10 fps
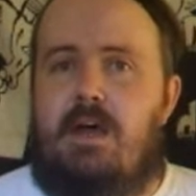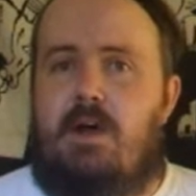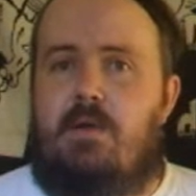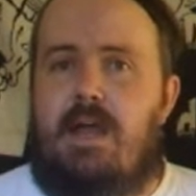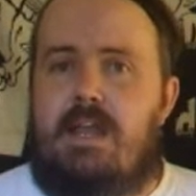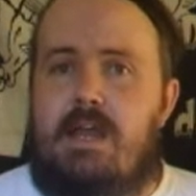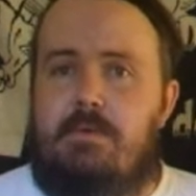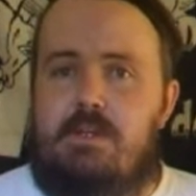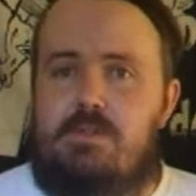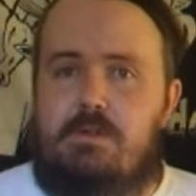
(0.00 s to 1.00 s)
Alright, now
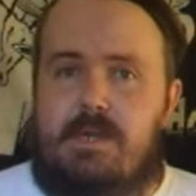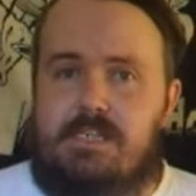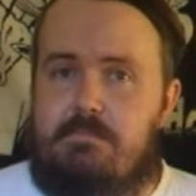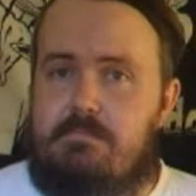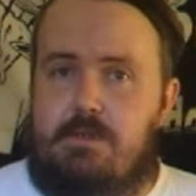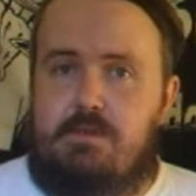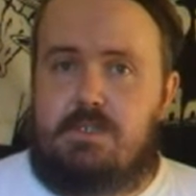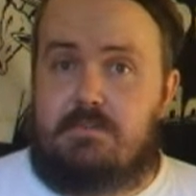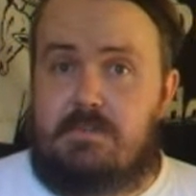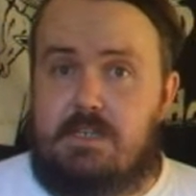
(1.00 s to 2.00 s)
we're going to talk about some
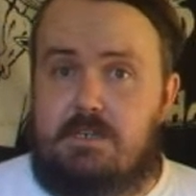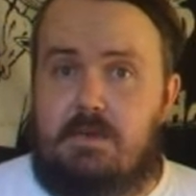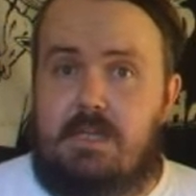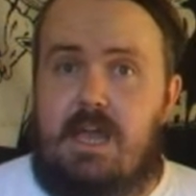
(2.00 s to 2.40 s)
music for this week.